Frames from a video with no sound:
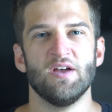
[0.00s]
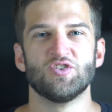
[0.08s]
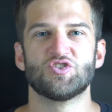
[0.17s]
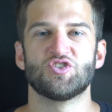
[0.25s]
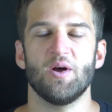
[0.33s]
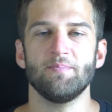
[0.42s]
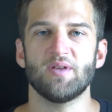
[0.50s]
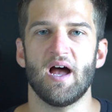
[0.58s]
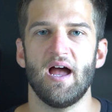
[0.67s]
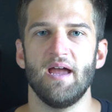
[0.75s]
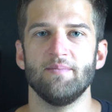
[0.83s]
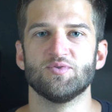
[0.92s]

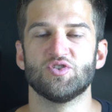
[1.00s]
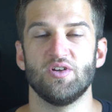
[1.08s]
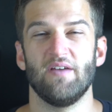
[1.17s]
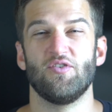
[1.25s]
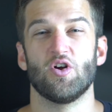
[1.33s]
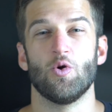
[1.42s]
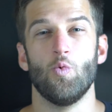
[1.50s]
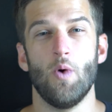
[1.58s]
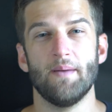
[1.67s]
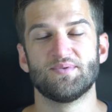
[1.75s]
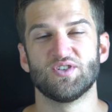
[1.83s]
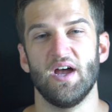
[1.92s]
sometimes if you're on a
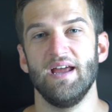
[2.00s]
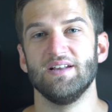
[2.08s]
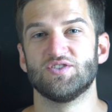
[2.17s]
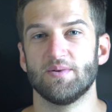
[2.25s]
website,